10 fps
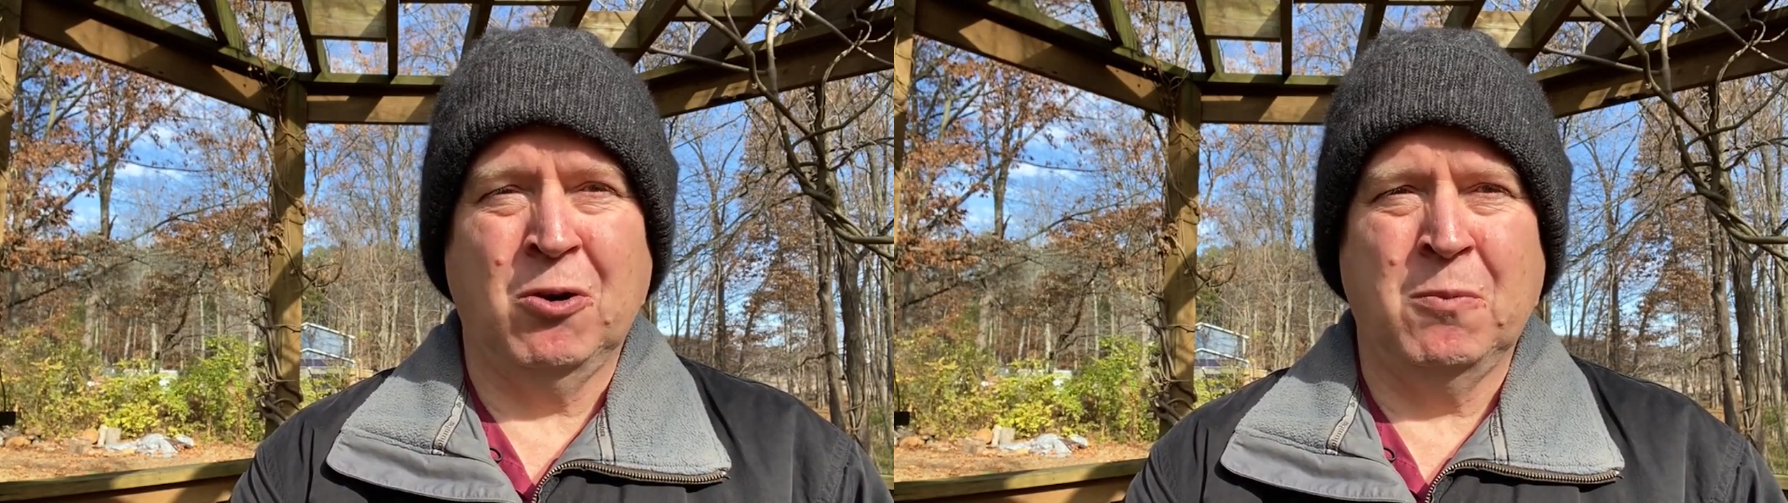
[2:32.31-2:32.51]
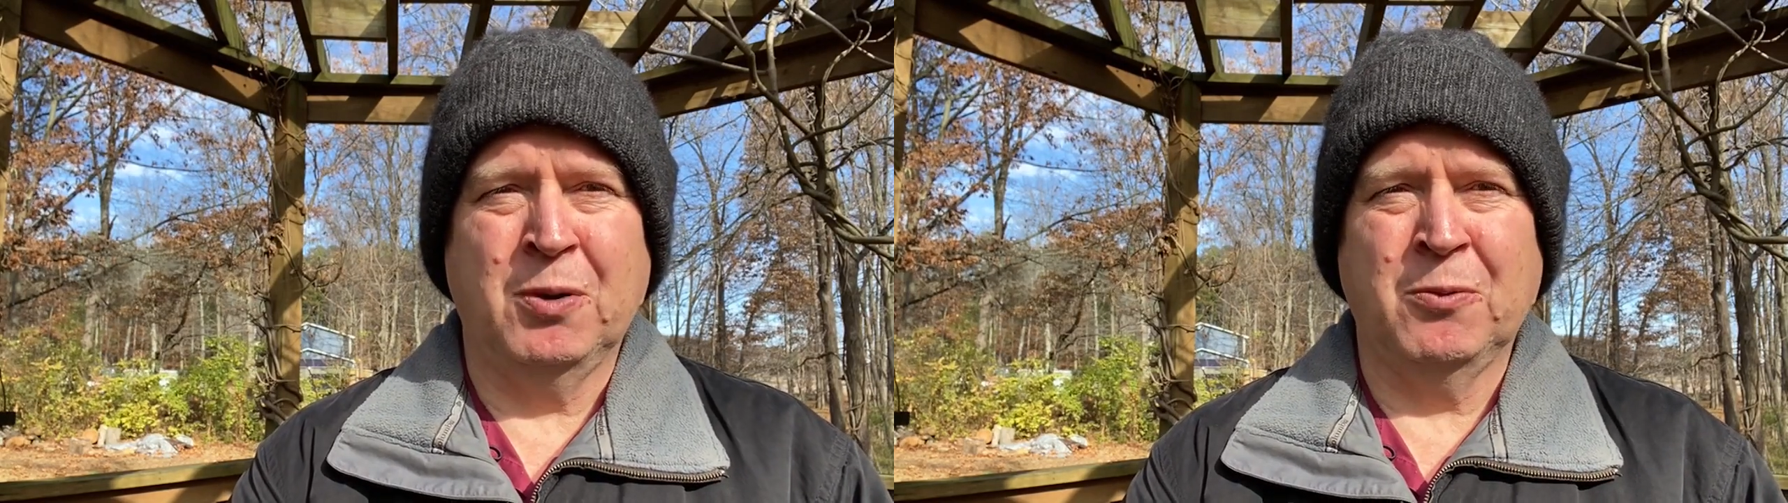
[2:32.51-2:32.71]

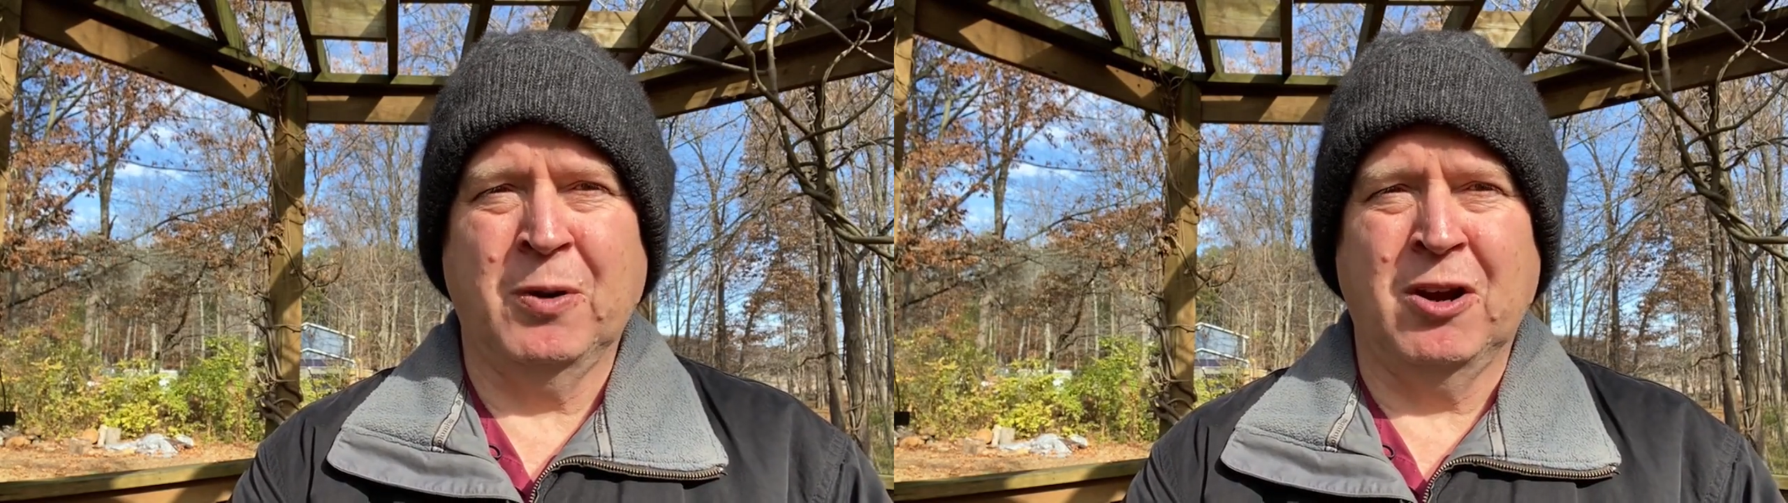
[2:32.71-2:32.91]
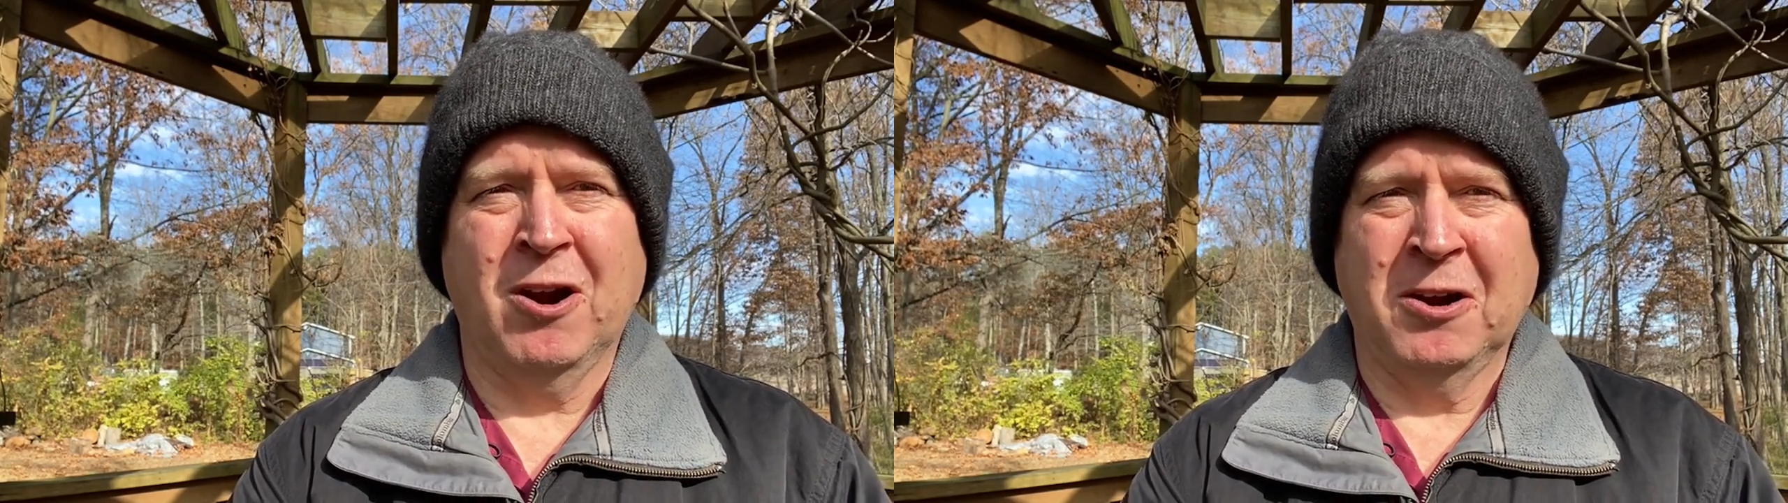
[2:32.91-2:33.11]
open
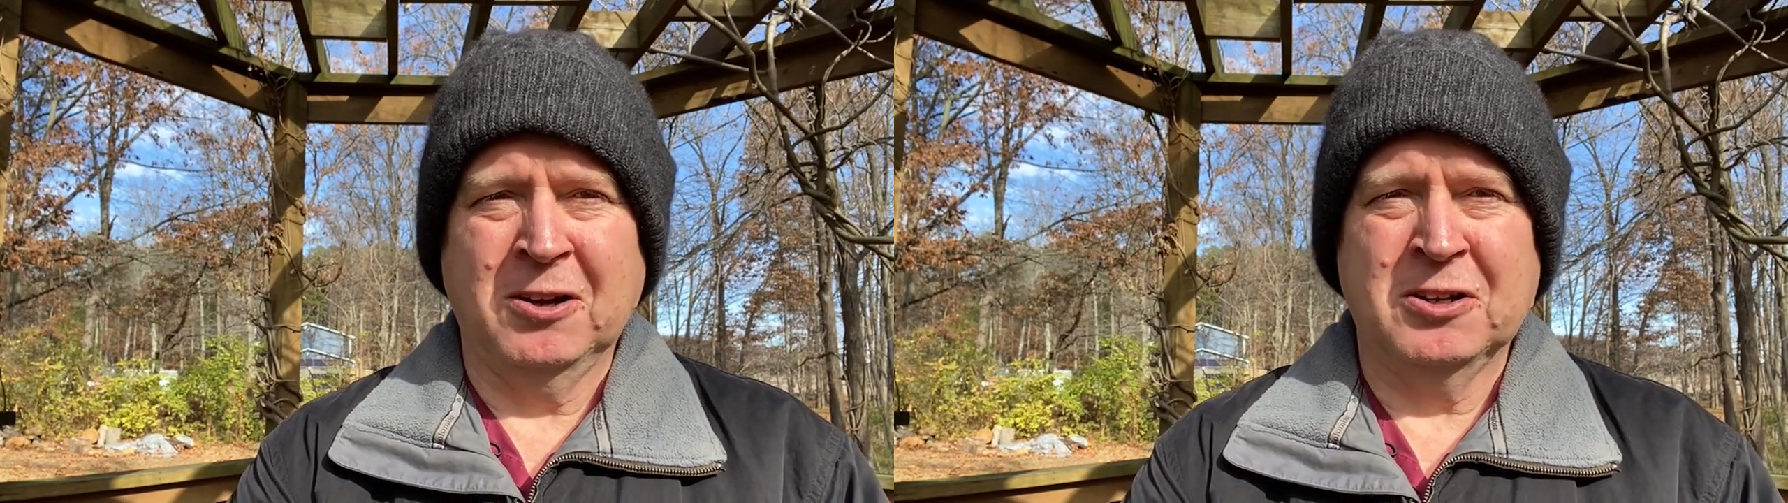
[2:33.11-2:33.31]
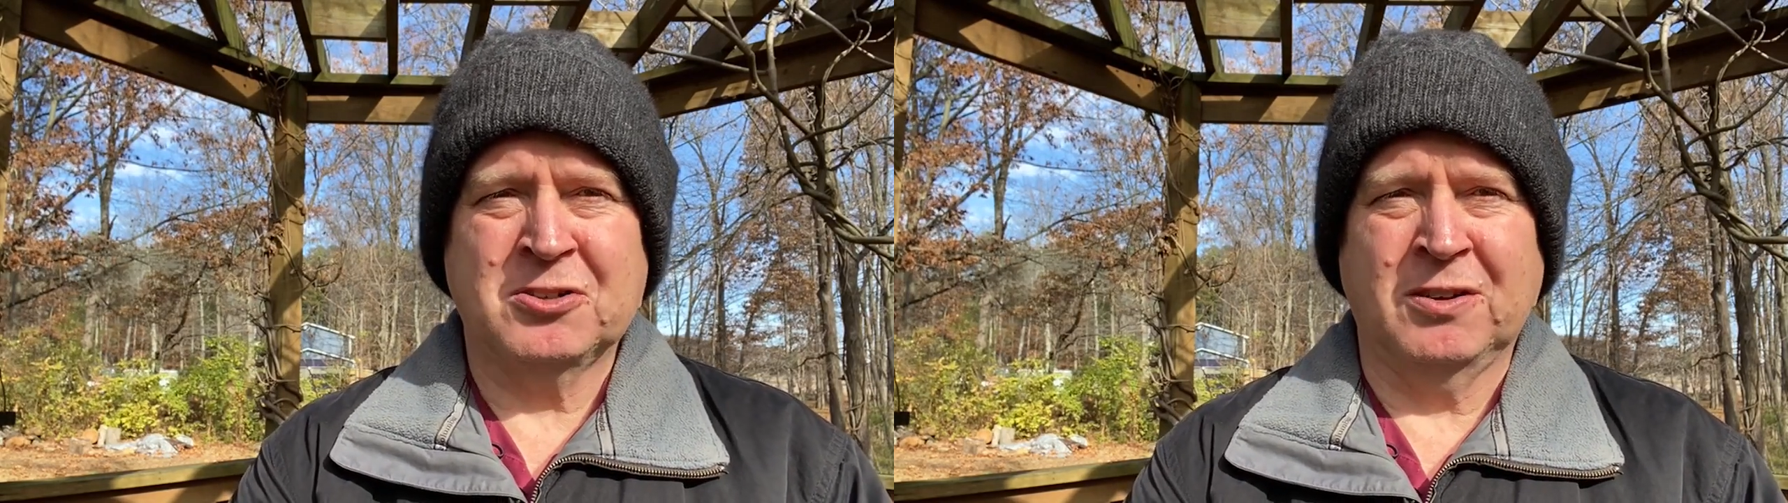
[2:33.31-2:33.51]

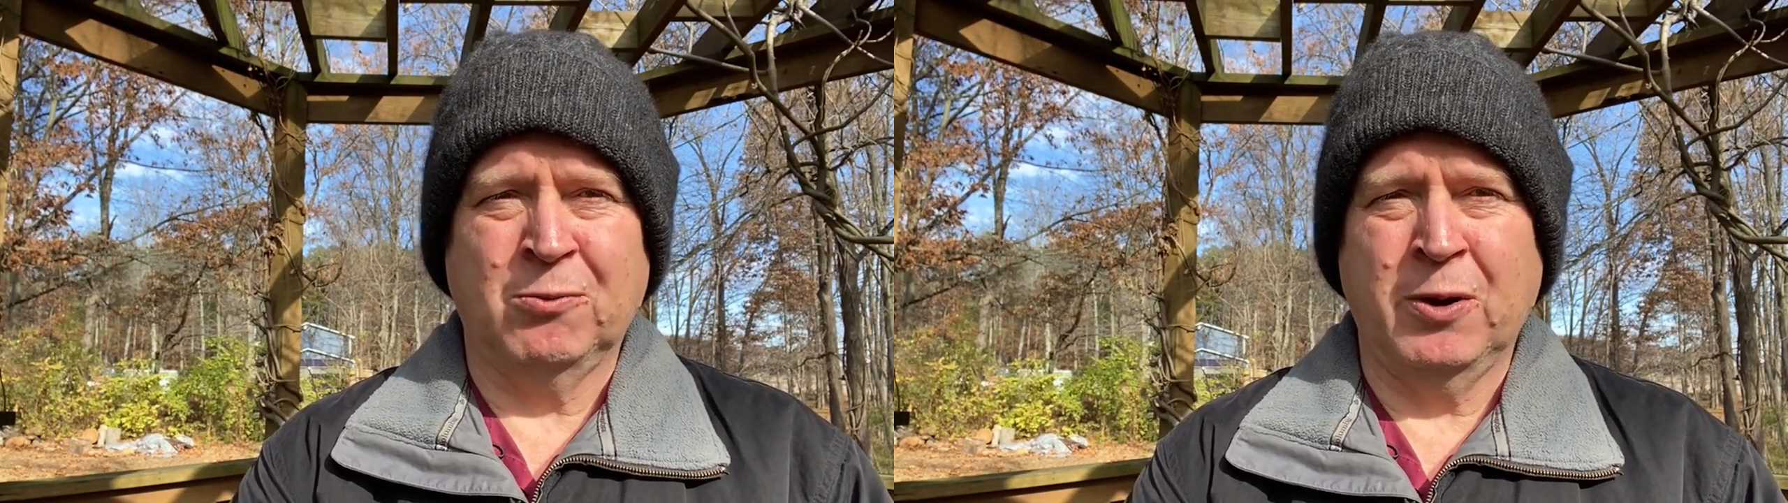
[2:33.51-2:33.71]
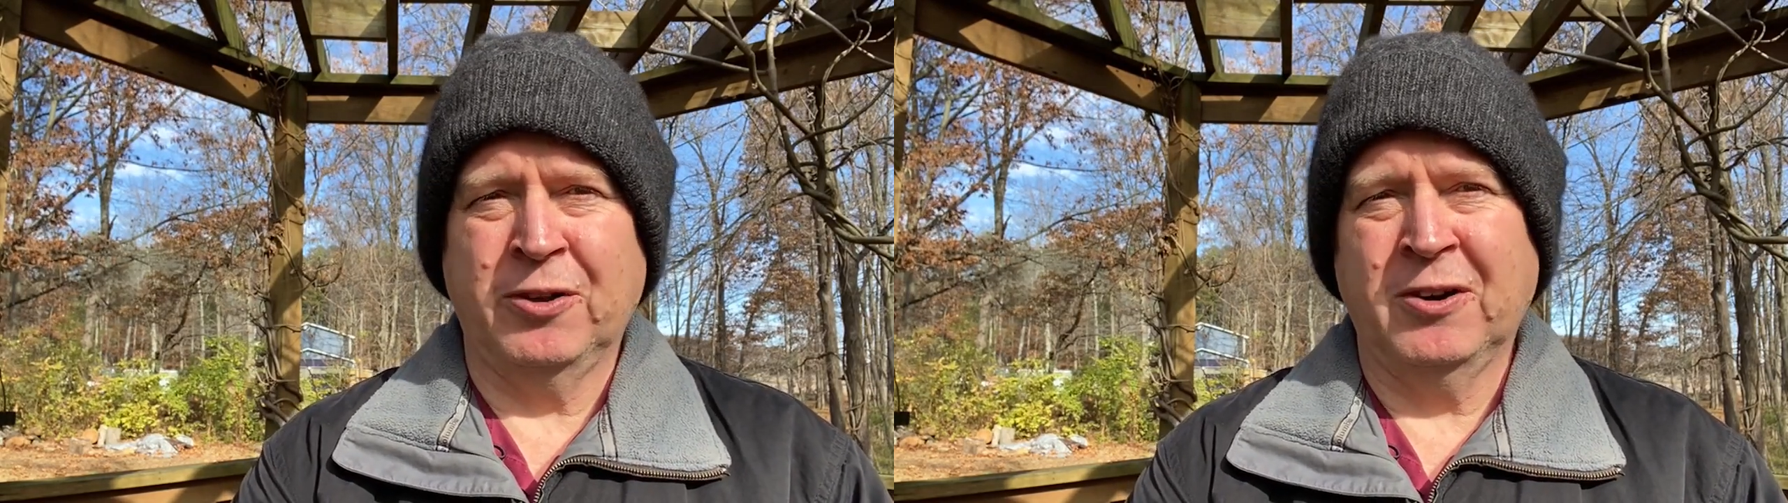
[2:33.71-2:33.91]
regardless
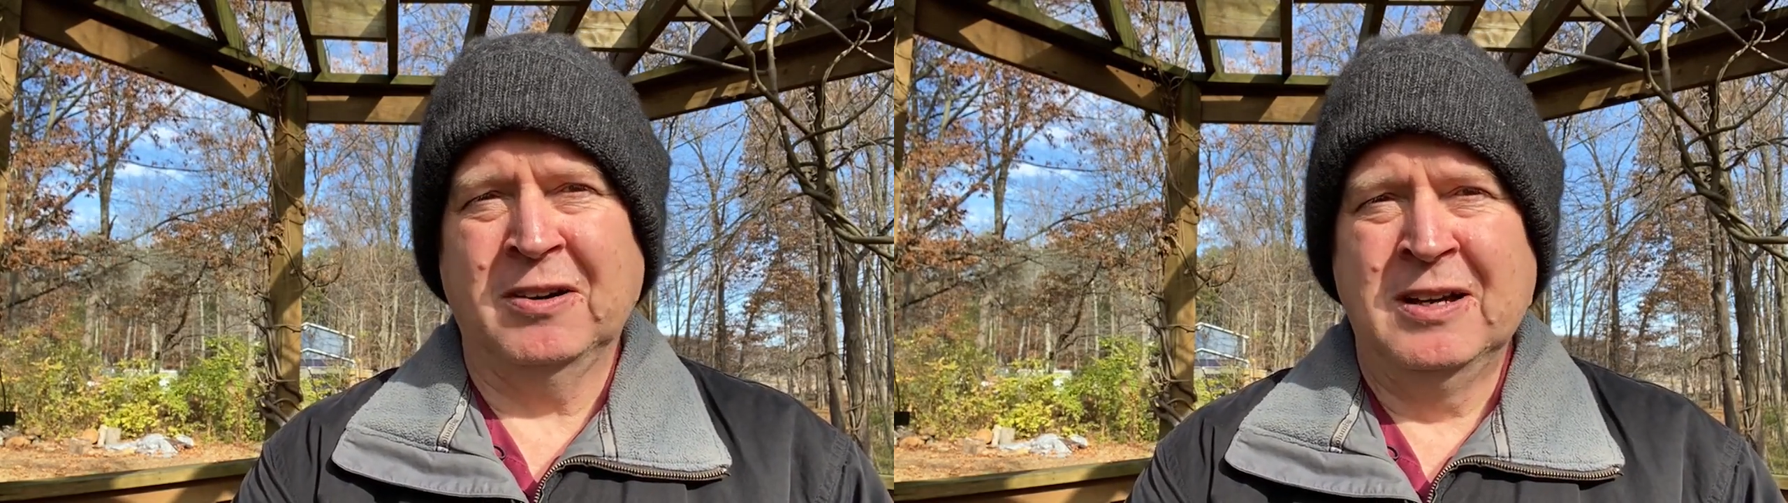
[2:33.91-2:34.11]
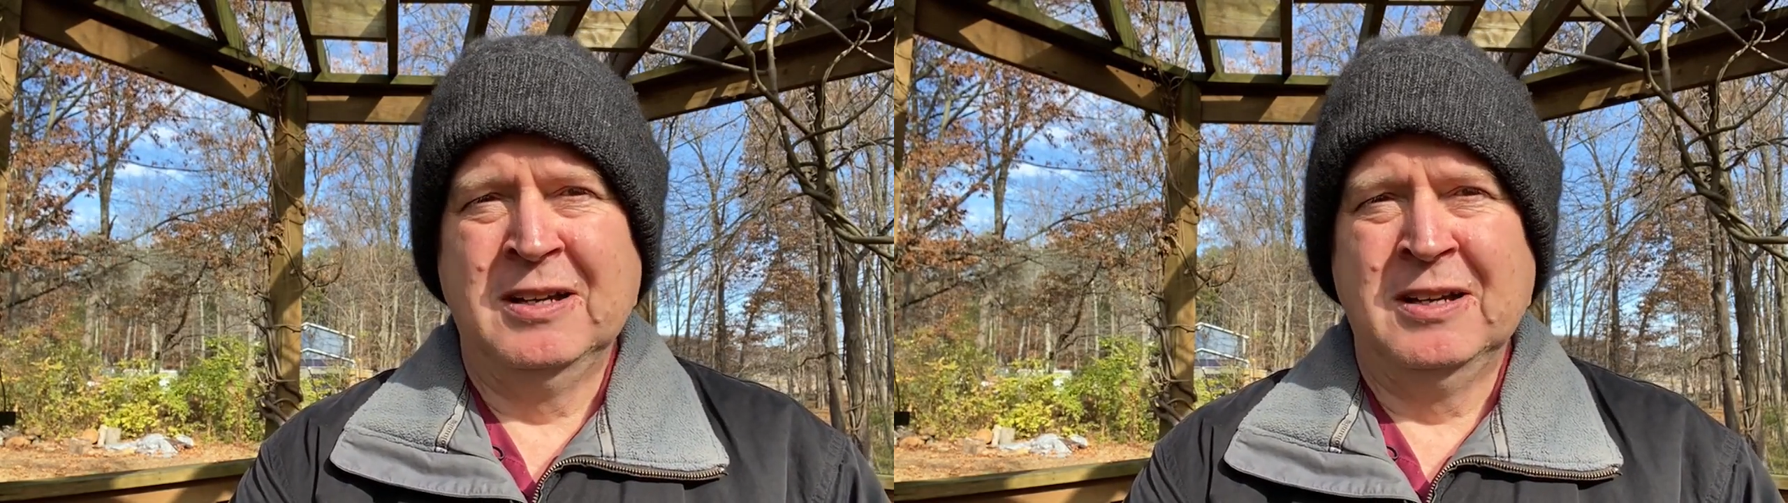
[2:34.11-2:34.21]
of whether